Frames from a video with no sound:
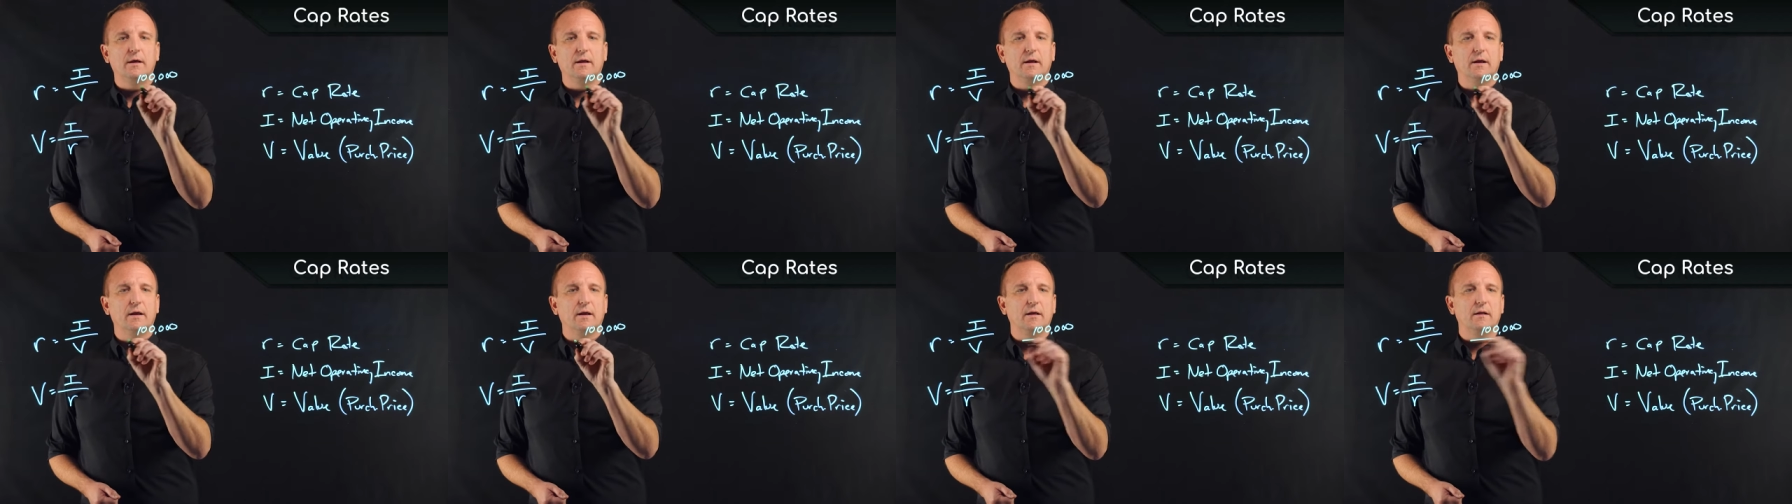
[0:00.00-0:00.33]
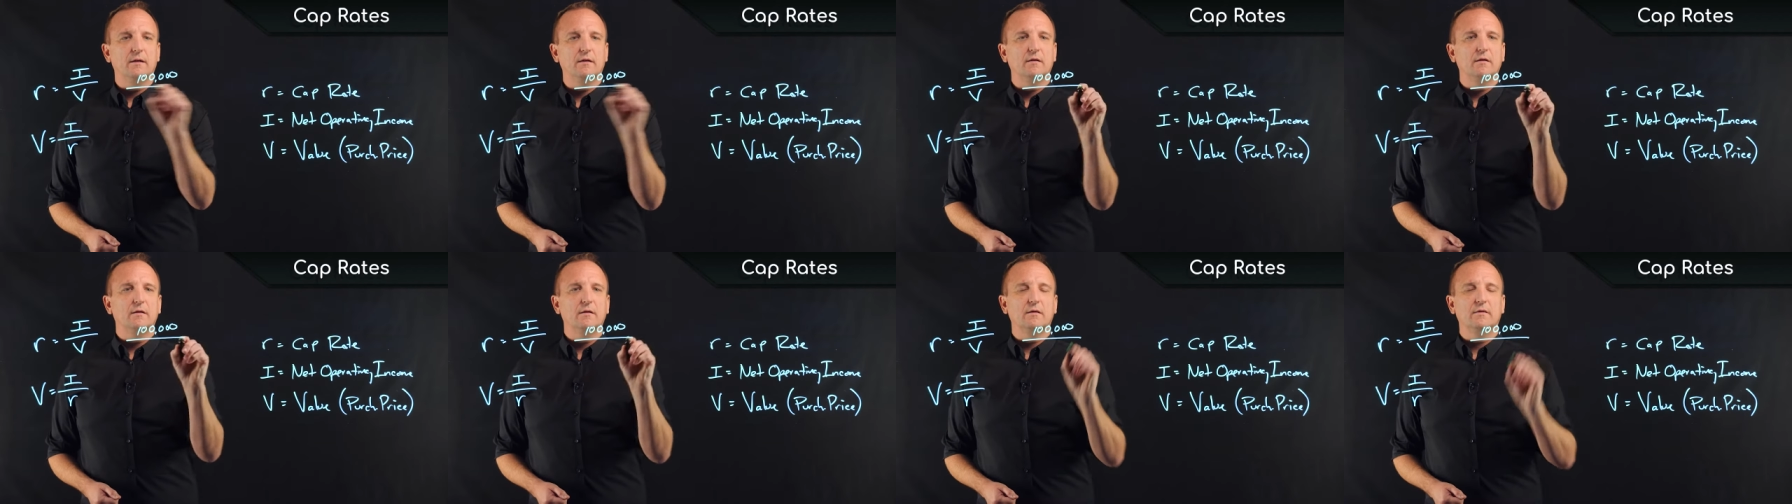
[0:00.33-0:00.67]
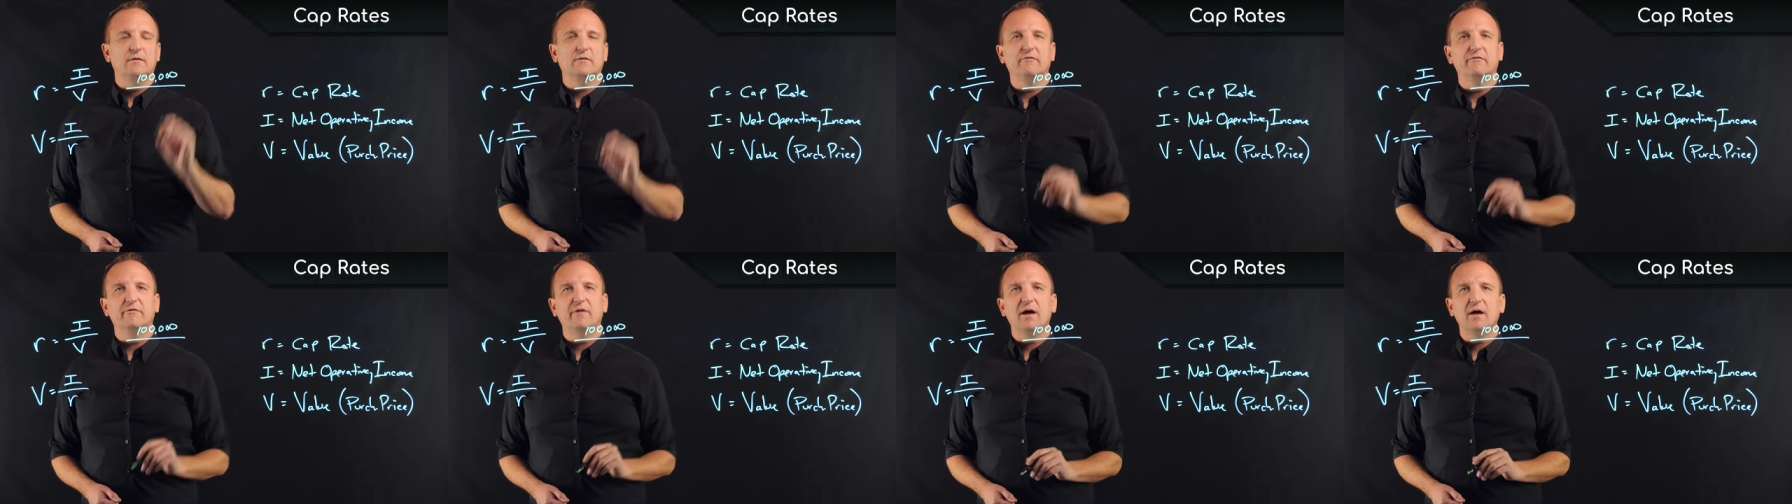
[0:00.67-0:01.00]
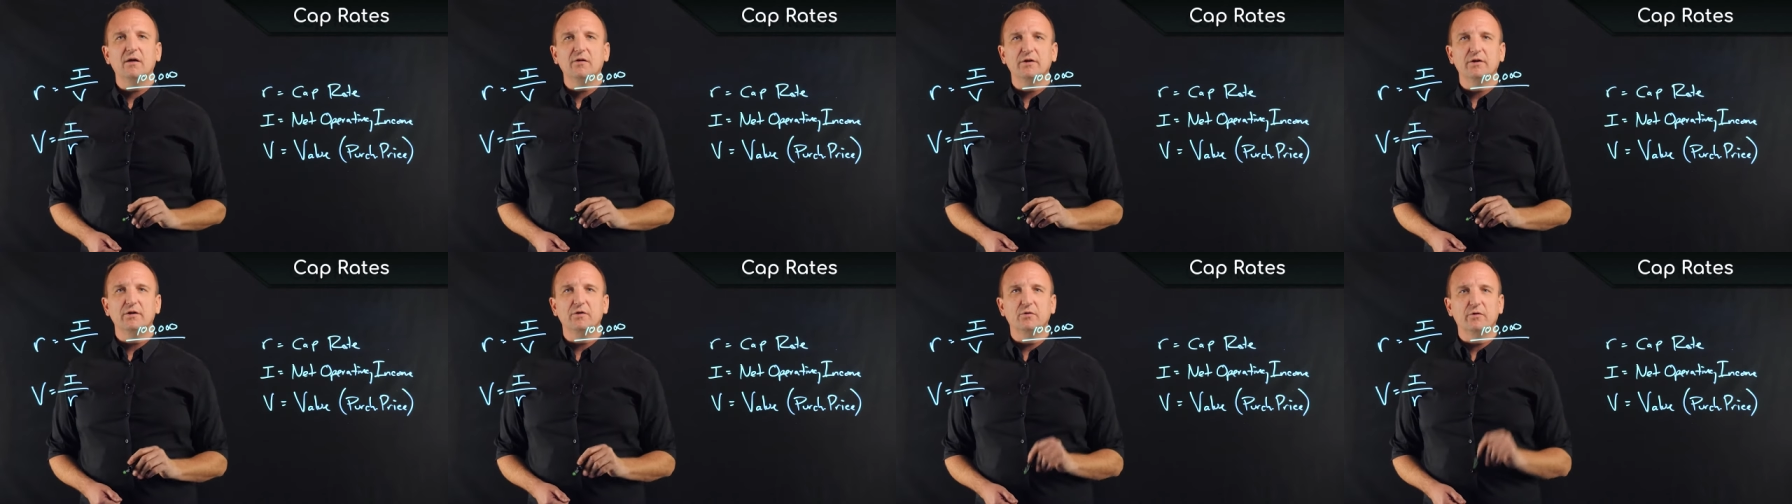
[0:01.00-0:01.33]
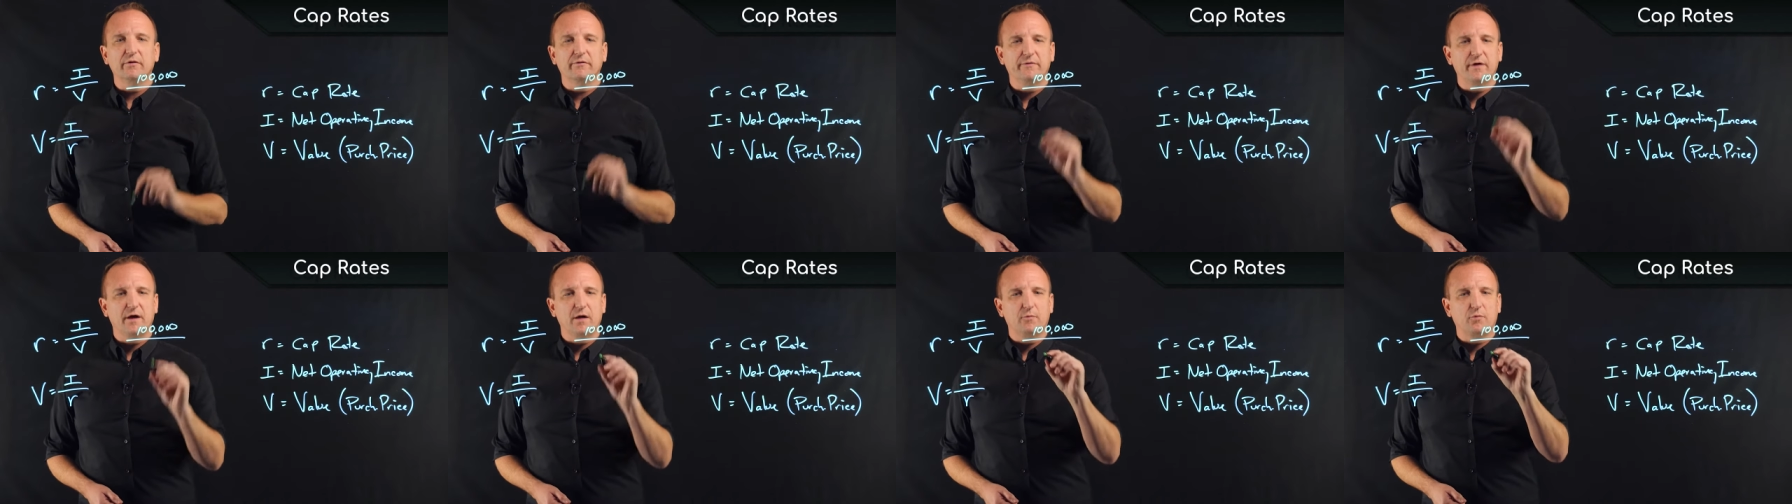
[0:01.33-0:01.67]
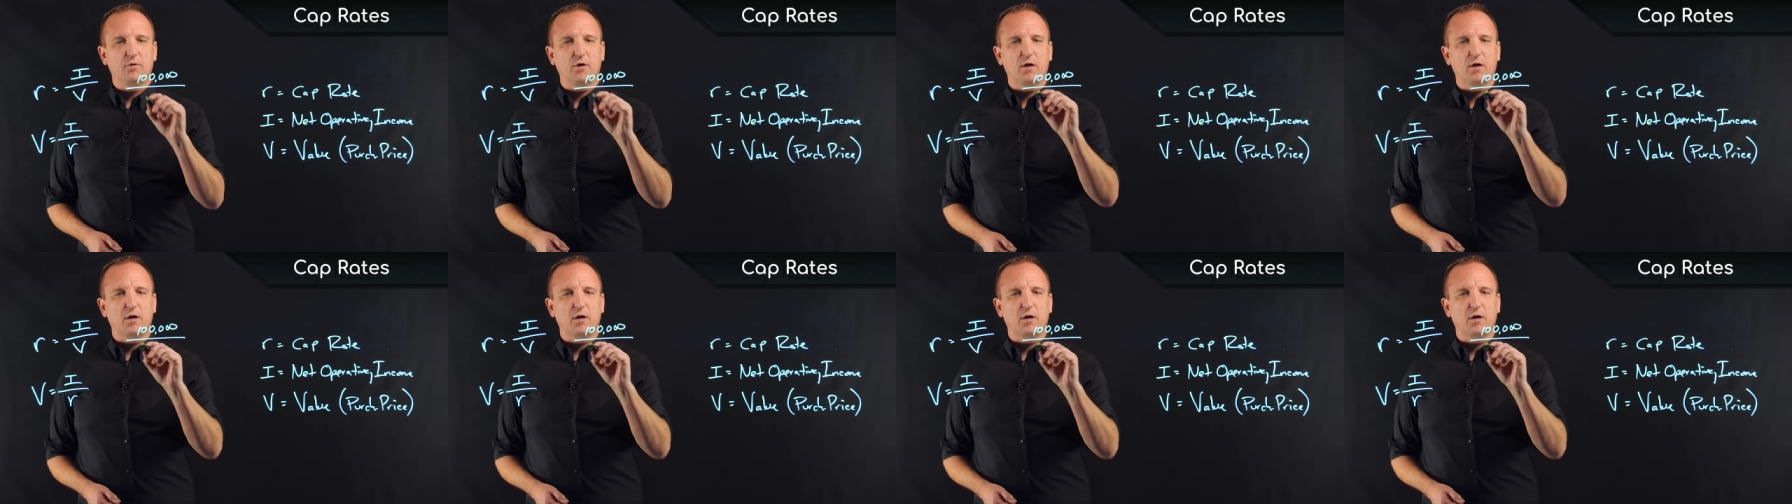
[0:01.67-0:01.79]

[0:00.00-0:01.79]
and the value of that